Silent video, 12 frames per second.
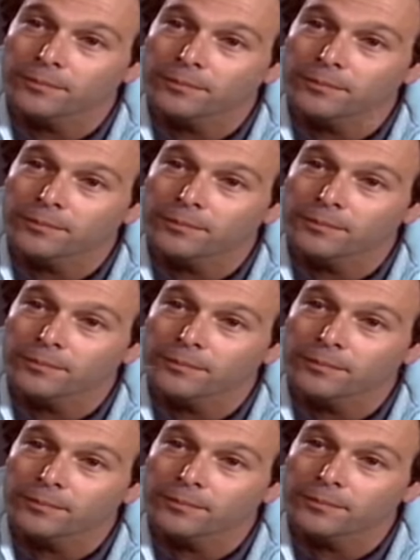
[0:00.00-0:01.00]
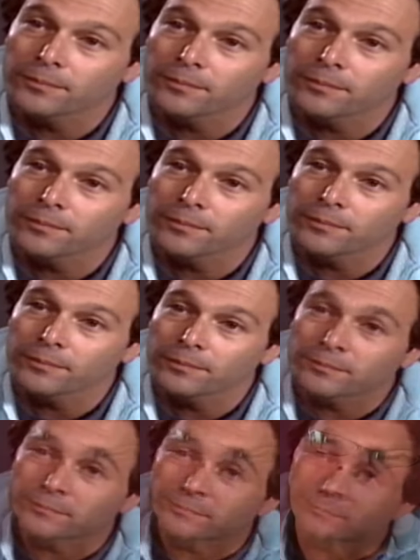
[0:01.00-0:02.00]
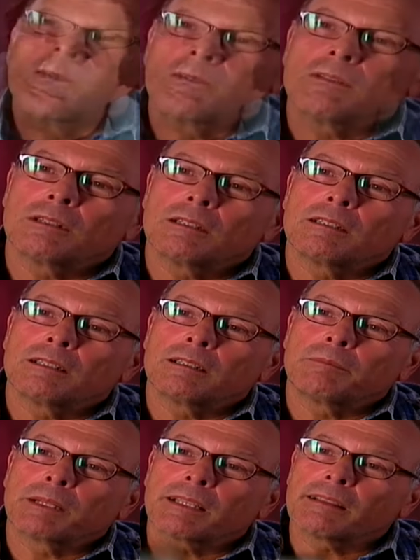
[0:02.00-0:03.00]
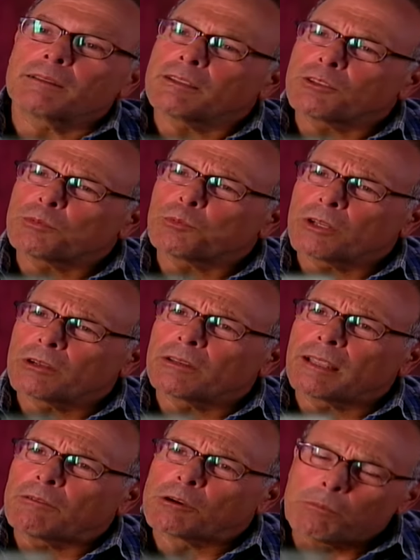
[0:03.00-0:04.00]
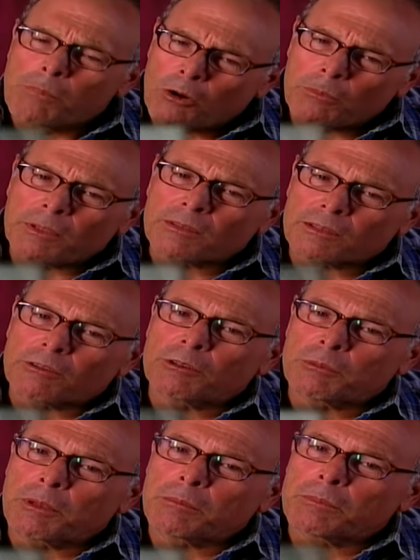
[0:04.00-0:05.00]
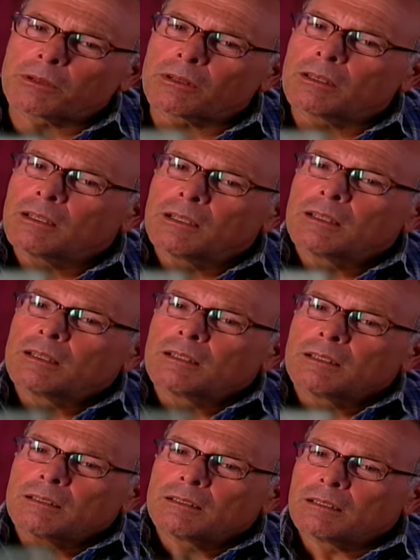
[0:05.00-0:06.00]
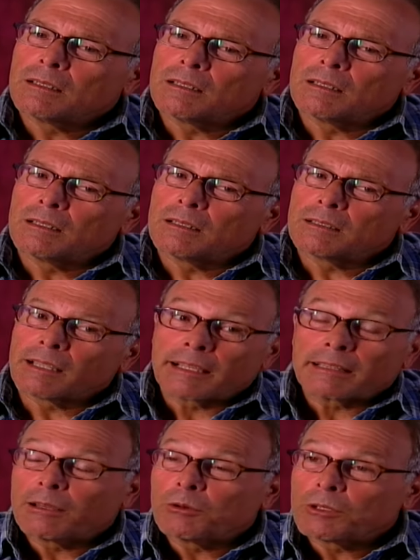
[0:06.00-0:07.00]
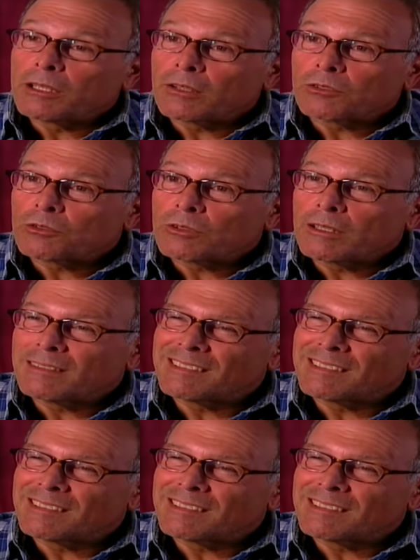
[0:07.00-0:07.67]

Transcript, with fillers: It does to me feel like a long time ago. Uh, but it, it's weird. There were moments I remember, uh, like they were yesterday,